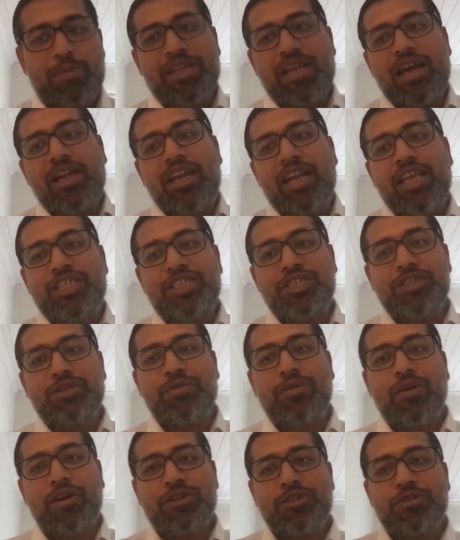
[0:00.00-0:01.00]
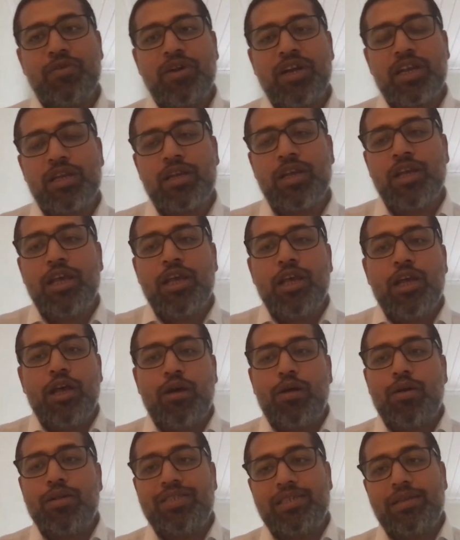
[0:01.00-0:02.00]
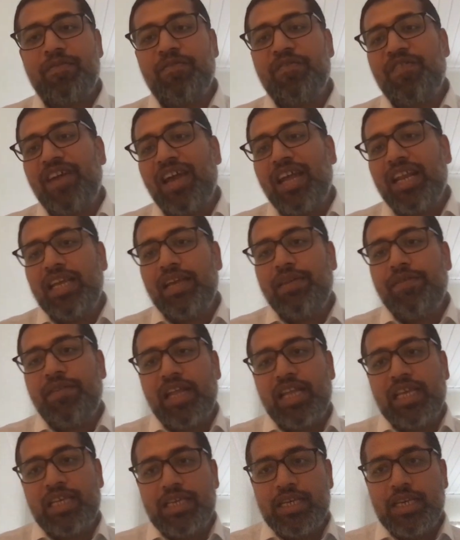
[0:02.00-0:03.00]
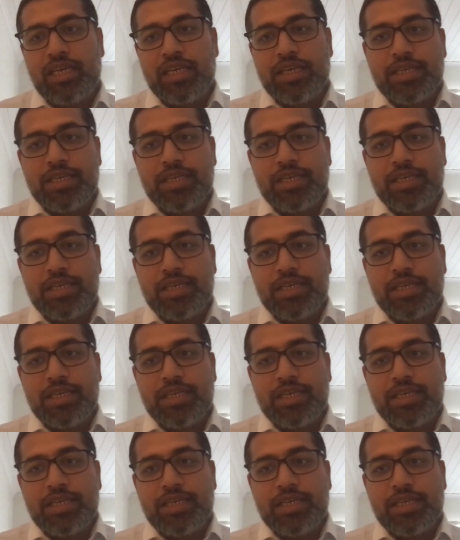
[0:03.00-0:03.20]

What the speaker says: Unless you want to work on some very, very